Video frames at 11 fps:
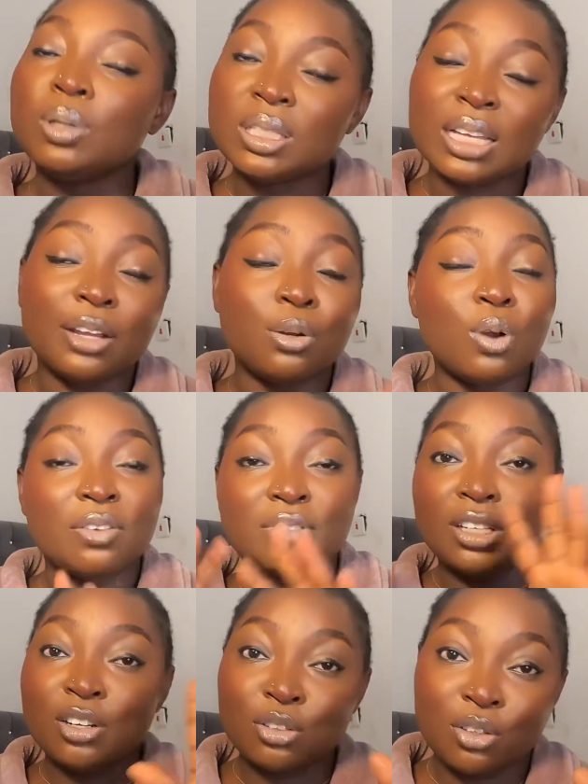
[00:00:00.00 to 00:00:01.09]
I know I've
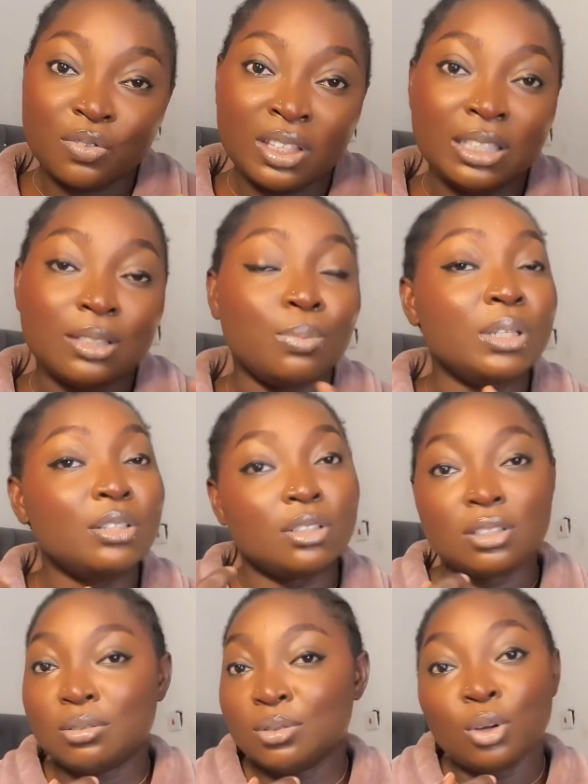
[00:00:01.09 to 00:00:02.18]
said a lot of things, please
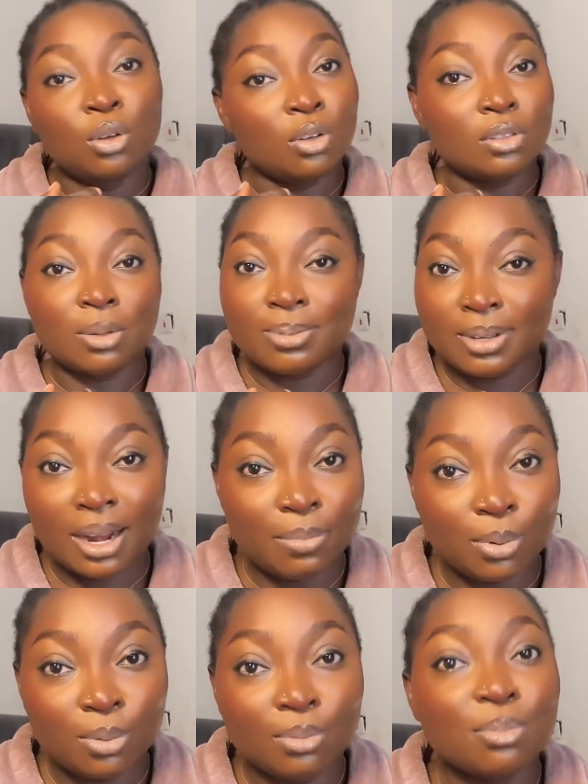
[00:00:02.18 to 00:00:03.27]
don't
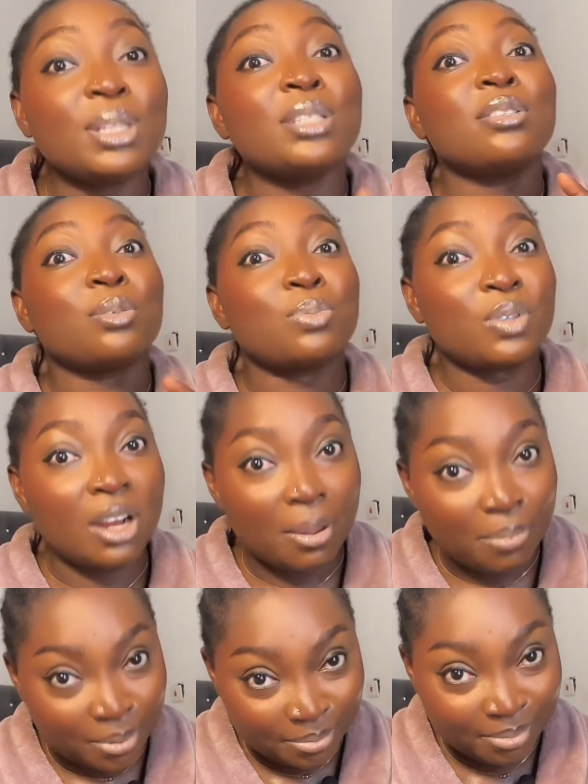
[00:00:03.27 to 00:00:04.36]
unsubscribe, please subscribe.
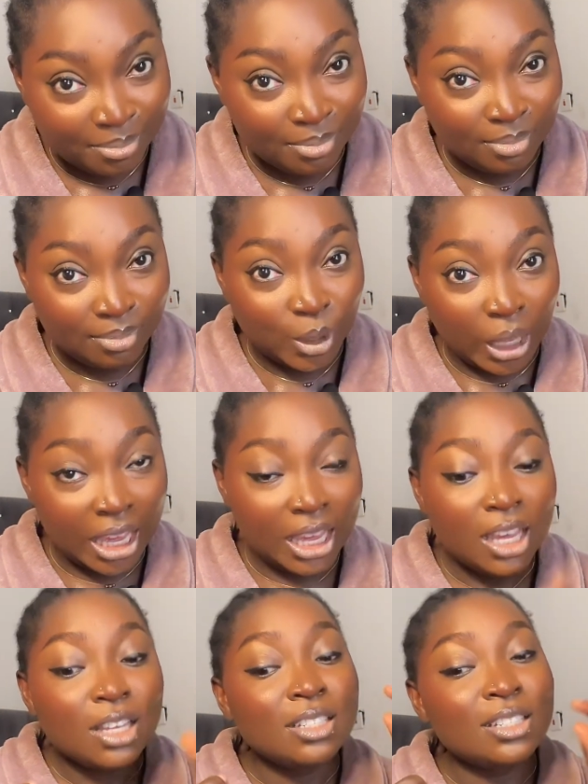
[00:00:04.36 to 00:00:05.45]
Okay,
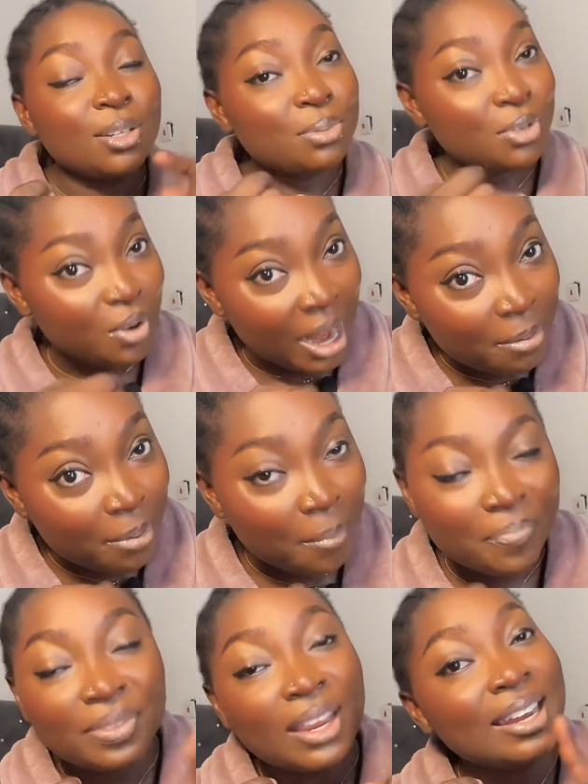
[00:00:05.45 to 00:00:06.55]
subscribe,
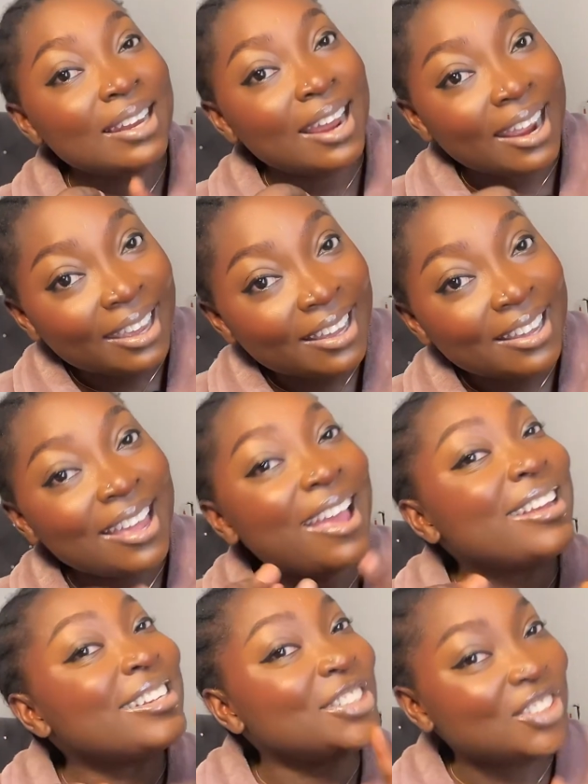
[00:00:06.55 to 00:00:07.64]
like,
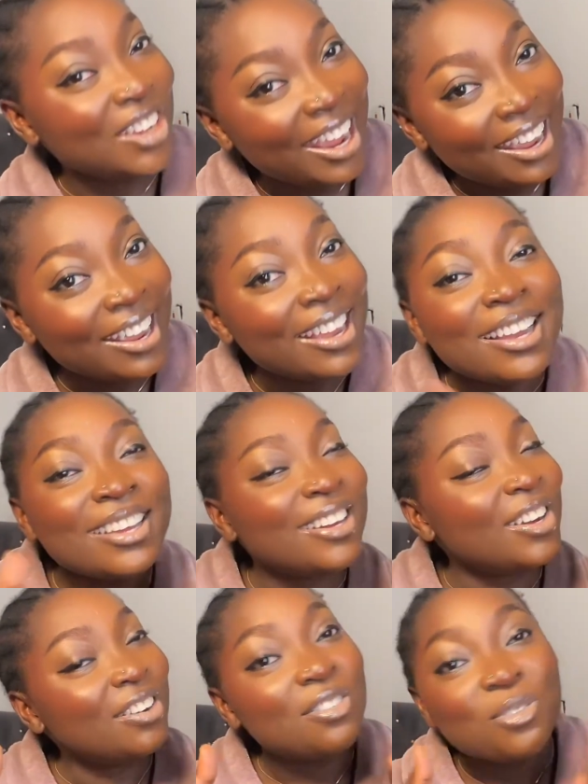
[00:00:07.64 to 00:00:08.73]
share,
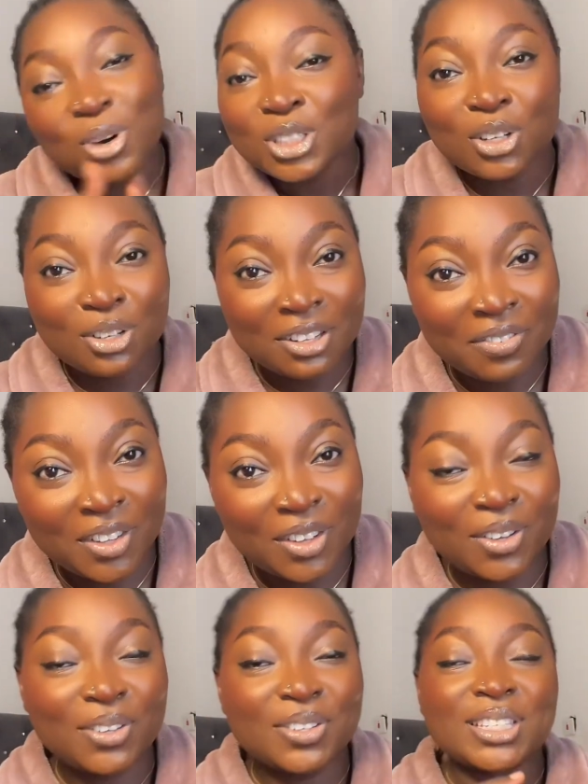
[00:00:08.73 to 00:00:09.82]
watch other
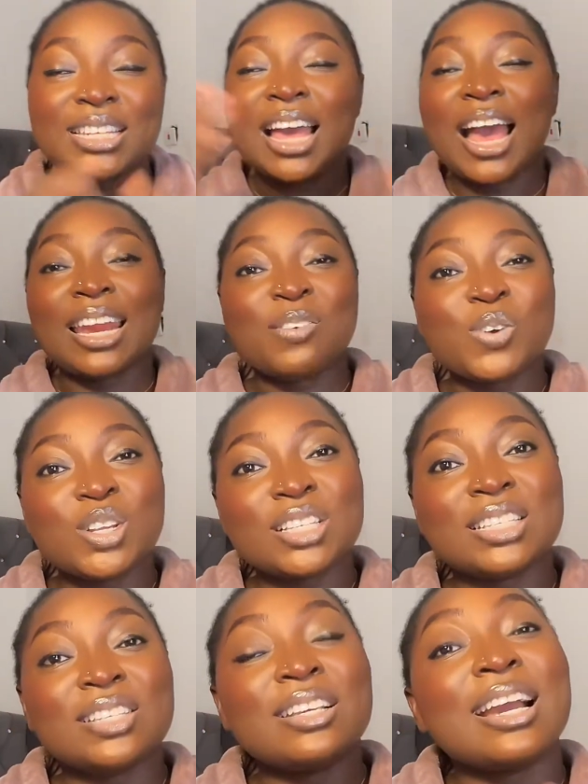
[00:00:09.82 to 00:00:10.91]
videos, and I'm going to
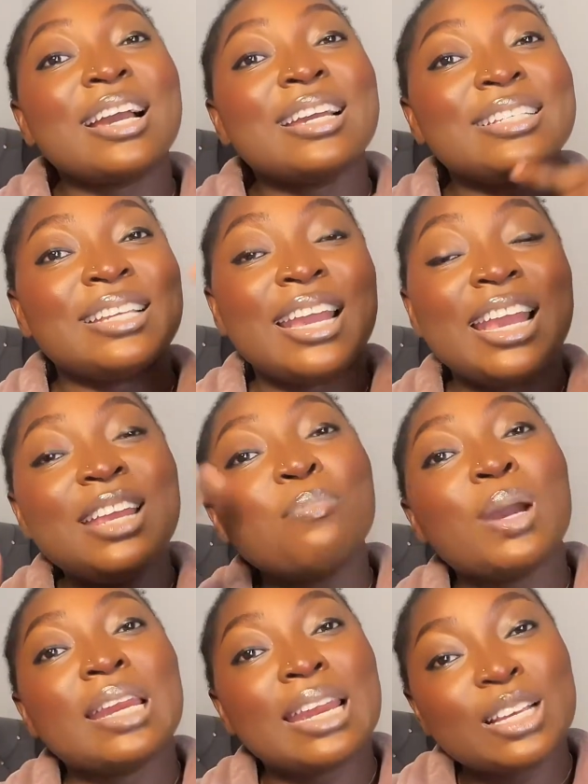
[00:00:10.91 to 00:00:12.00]
see you guys in
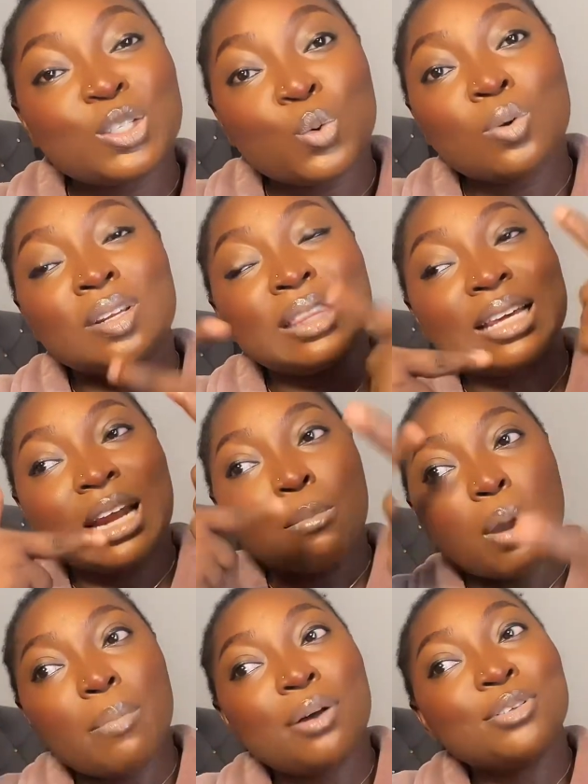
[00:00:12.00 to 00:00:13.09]
my next one that I'm
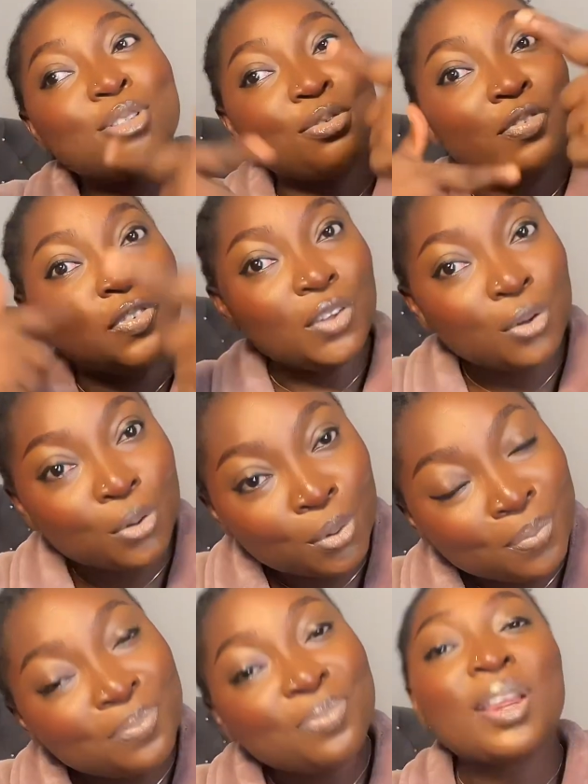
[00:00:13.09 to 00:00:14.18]
about to film.